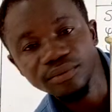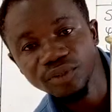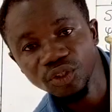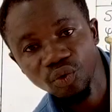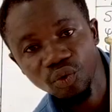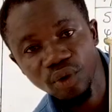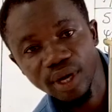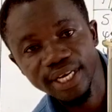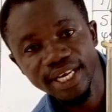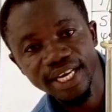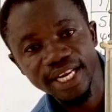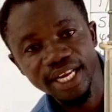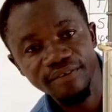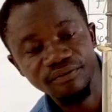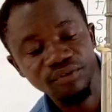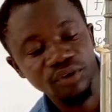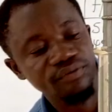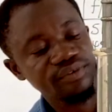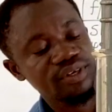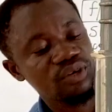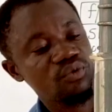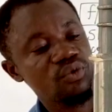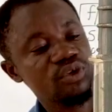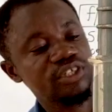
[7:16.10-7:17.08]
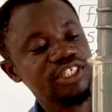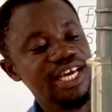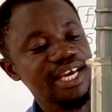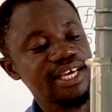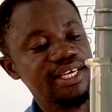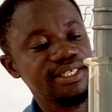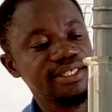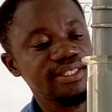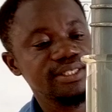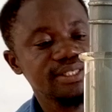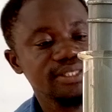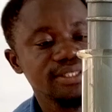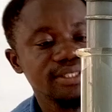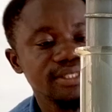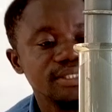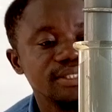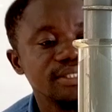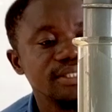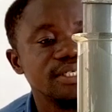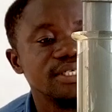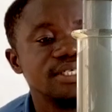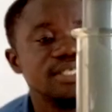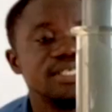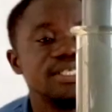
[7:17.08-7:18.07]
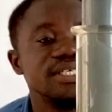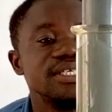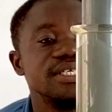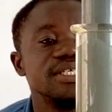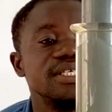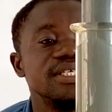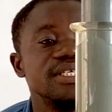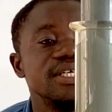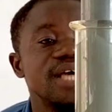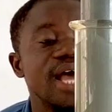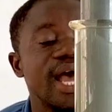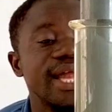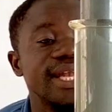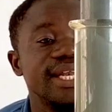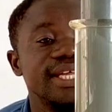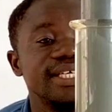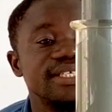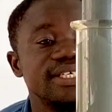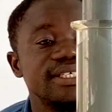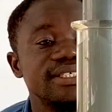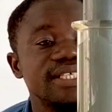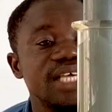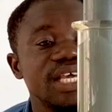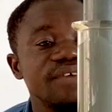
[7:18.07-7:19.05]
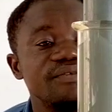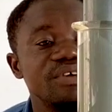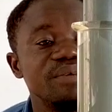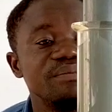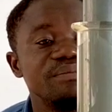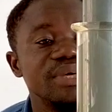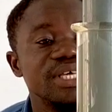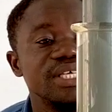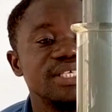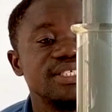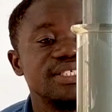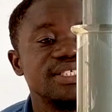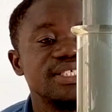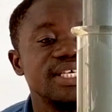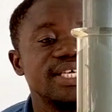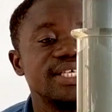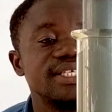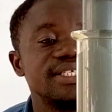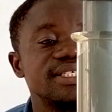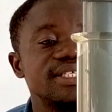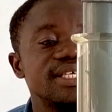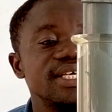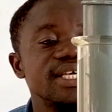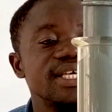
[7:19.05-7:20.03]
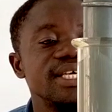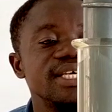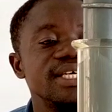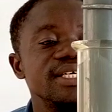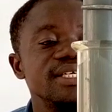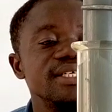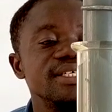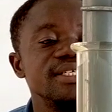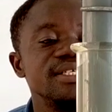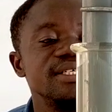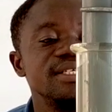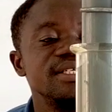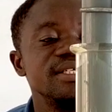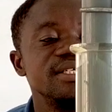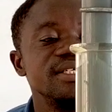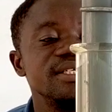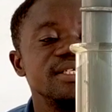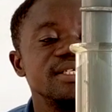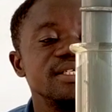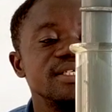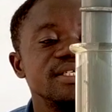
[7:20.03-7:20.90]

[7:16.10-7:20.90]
where the level of the water is. This is giving me 17.